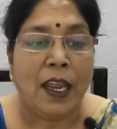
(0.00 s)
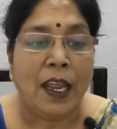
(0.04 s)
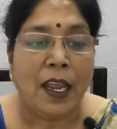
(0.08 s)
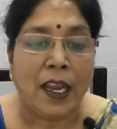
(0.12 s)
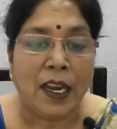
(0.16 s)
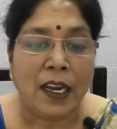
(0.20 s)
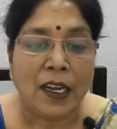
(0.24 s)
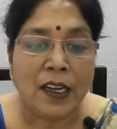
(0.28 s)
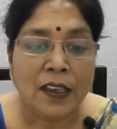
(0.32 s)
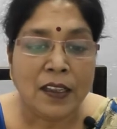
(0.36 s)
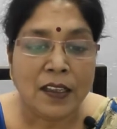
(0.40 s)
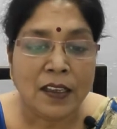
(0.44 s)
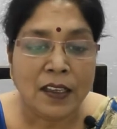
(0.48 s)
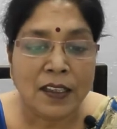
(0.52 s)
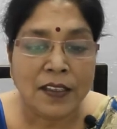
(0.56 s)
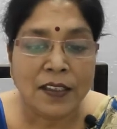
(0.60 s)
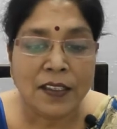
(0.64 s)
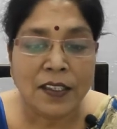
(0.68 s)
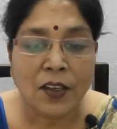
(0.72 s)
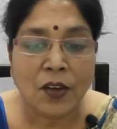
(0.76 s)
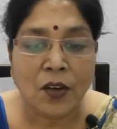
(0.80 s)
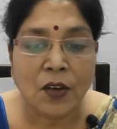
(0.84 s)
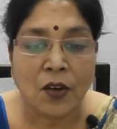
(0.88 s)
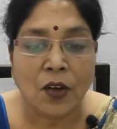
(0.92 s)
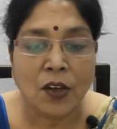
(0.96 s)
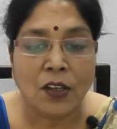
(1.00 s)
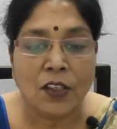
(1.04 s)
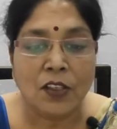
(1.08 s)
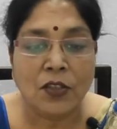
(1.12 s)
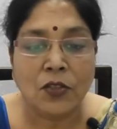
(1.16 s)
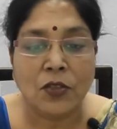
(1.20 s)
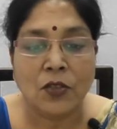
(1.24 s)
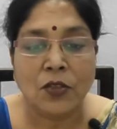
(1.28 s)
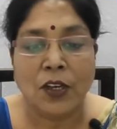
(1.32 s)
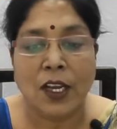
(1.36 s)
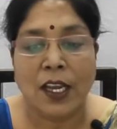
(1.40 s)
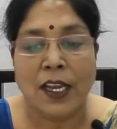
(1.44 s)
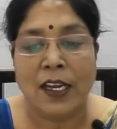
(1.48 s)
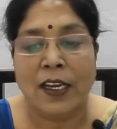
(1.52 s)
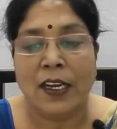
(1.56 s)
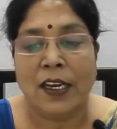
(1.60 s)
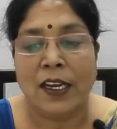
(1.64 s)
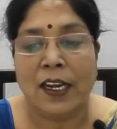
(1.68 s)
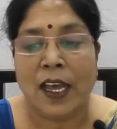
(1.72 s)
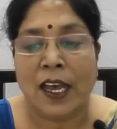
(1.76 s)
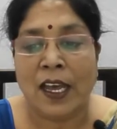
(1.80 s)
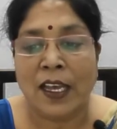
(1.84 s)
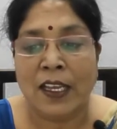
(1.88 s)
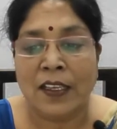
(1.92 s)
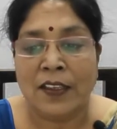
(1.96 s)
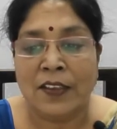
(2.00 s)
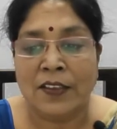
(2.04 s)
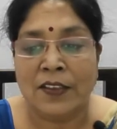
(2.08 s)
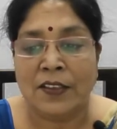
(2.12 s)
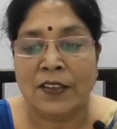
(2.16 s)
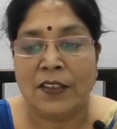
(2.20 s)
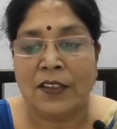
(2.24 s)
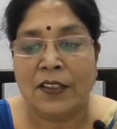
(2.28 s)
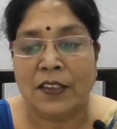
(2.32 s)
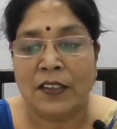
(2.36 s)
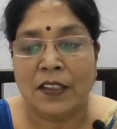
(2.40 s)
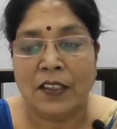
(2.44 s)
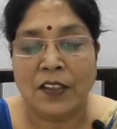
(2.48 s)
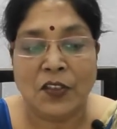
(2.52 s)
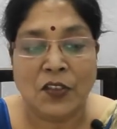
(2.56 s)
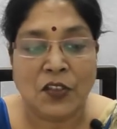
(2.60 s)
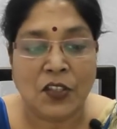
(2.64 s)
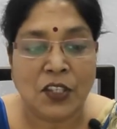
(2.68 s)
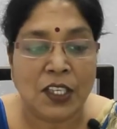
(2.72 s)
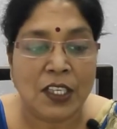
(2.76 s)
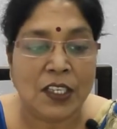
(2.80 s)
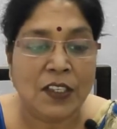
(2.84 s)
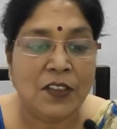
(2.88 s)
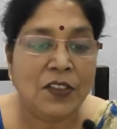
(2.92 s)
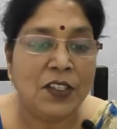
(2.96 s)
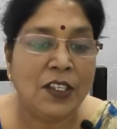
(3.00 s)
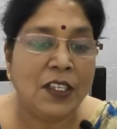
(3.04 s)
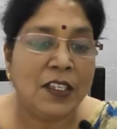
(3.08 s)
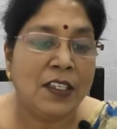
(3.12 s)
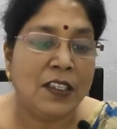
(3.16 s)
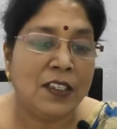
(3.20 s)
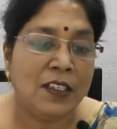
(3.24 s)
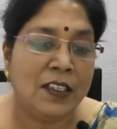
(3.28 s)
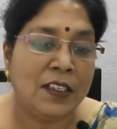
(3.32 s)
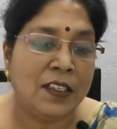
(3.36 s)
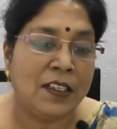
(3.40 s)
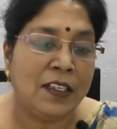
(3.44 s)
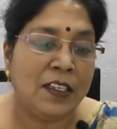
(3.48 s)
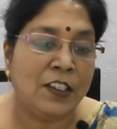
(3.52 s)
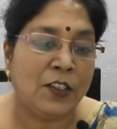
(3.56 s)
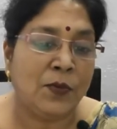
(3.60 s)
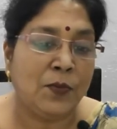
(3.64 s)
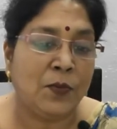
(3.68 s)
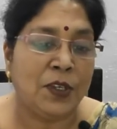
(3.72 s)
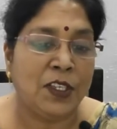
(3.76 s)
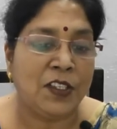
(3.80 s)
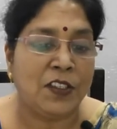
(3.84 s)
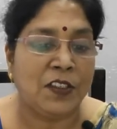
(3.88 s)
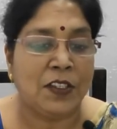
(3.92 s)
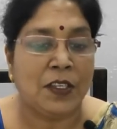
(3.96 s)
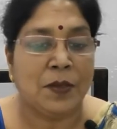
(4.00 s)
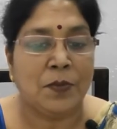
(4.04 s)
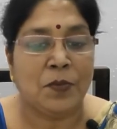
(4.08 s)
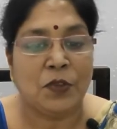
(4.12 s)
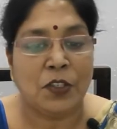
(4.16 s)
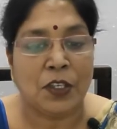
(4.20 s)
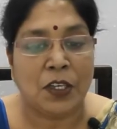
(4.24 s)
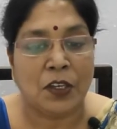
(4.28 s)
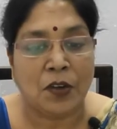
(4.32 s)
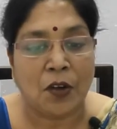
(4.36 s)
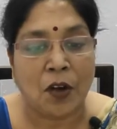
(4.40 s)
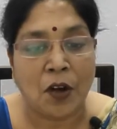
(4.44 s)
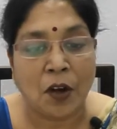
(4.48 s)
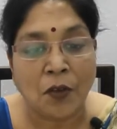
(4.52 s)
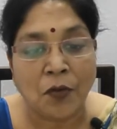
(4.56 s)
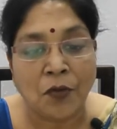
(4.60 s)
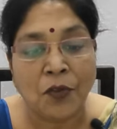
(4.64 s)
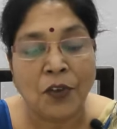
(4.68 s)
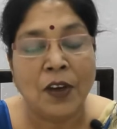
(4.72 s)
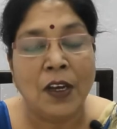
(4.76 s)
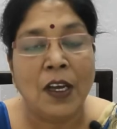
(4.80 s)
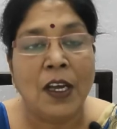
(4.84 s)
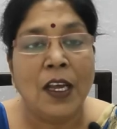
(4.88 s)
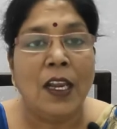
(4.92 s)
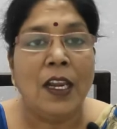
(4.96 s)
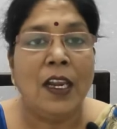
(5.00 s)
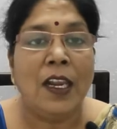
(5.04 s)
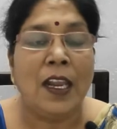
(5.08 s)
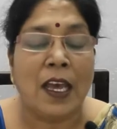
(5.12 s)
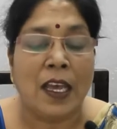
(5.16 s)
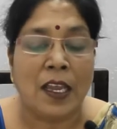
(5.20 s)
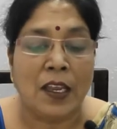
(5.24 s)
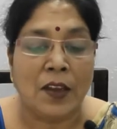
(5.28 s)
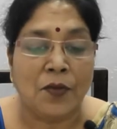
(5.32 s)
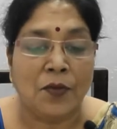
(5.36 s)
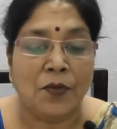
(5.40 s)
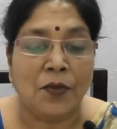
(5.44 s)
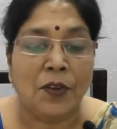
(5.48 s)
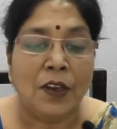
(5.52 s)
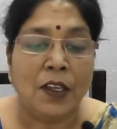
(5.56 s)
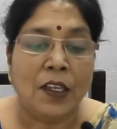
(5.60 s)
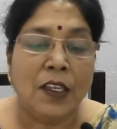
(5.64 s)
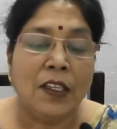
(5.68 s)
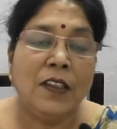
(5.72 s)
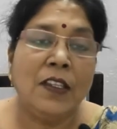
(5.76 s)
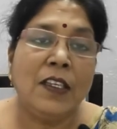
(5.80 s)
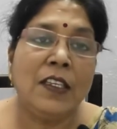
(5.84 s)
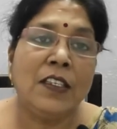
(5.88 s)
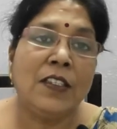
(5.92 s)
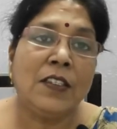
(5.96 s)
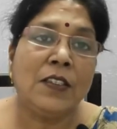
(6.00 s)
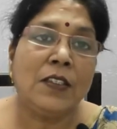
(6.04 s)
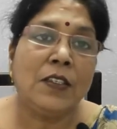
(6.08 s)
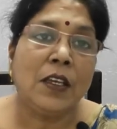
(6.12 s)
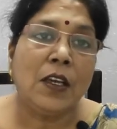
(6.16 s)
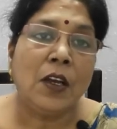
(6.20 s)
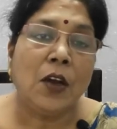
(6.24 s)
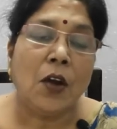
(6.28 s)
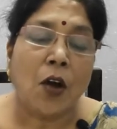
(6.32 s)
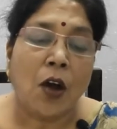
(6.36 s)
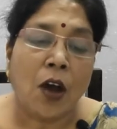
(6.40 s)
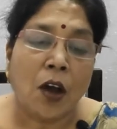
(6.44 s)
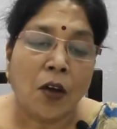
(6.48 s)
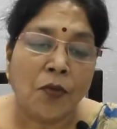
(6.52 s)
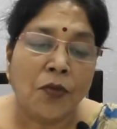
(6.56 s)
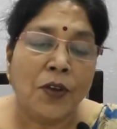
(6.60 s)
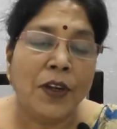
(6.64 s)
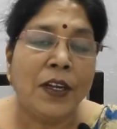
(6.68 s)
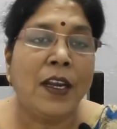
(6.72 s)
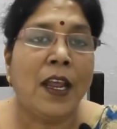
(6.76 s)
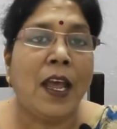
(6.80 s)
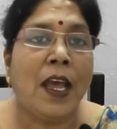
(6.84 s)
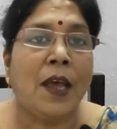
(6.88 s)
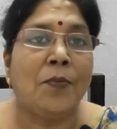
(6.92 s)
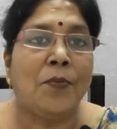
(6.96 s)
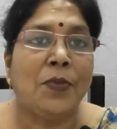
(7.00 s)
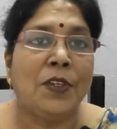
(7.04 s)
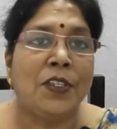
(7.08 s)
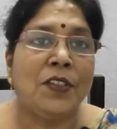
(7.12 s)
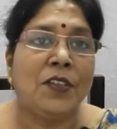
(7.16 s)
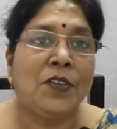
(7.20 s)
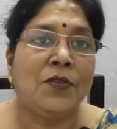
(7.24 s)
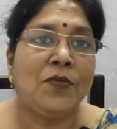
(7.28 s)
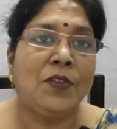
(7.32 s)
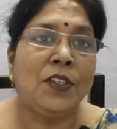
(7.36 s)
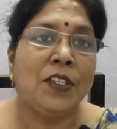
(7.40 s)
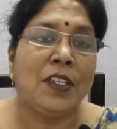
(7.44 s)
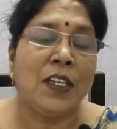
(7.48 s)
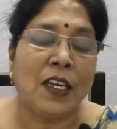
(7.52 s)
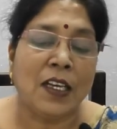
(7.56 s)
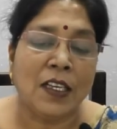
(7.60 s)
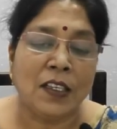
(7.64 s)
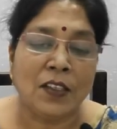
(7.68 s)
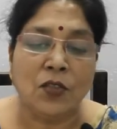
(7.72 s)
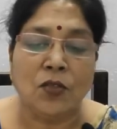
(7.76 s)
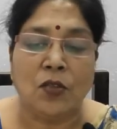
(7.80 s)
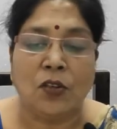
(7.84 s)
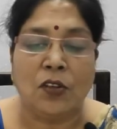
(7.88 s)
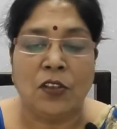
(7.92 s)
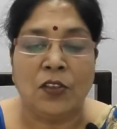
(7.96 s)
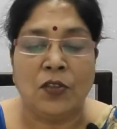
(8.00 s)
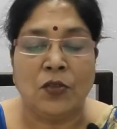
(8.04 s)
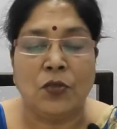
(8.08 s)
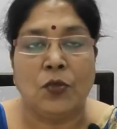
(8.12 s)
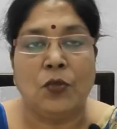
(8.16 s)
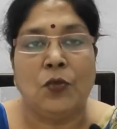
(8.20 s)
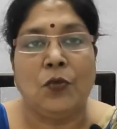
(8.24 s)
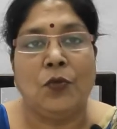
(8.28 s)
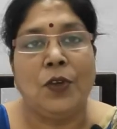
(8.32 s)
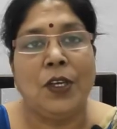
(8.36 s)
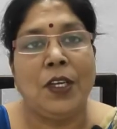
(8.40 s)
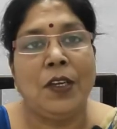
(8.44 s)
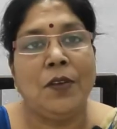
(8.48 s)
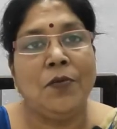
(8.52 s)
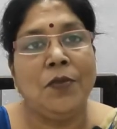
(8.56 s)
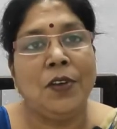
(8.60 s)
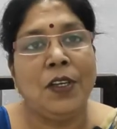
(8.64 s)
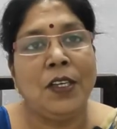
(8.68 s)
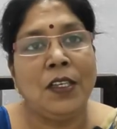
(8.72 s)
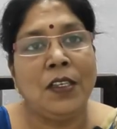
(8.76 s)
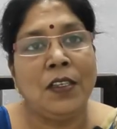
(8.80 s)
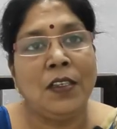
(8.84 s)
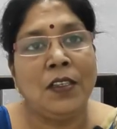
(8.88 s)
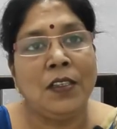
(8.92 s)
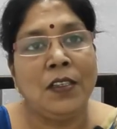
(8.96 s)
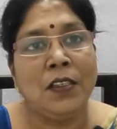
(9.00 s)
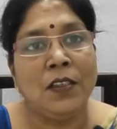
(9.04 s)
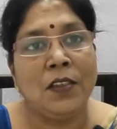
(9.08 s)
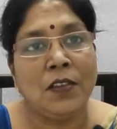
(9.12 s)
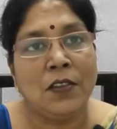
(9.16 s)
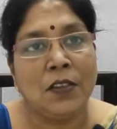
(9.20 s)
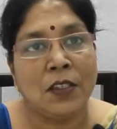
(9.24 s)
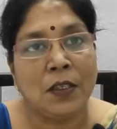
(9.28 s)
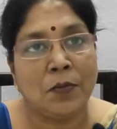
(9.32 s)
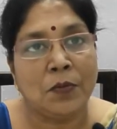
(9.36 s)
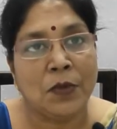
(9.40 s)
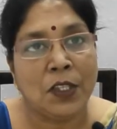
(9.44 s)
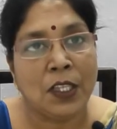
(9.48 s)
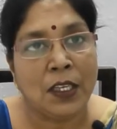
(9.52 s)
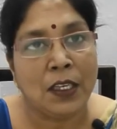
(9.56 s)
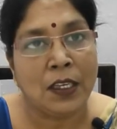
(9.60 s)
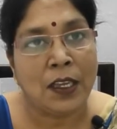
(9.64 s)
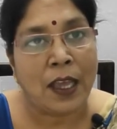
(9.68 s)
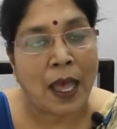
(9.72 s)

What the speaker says: And the essay also analyze the changes in his perception of life. This often happens with us also. Whenever something